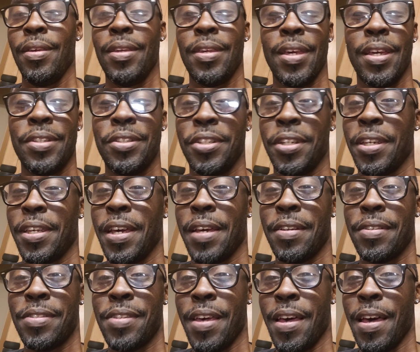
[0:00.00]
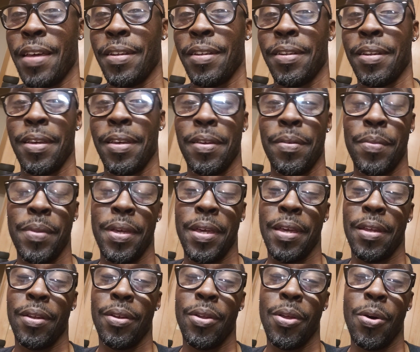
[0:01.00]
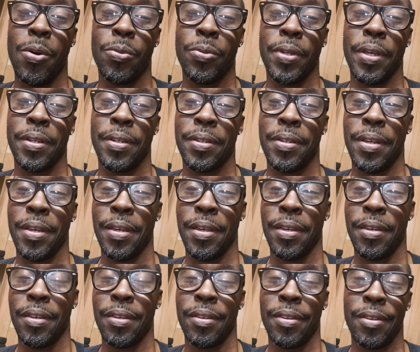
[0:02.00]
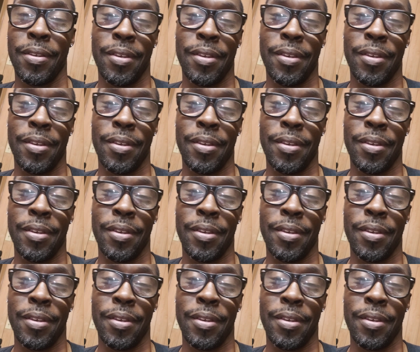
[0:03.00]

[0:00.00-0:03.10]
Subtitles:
EKJ kind of tired tonight, man. Had a long day today.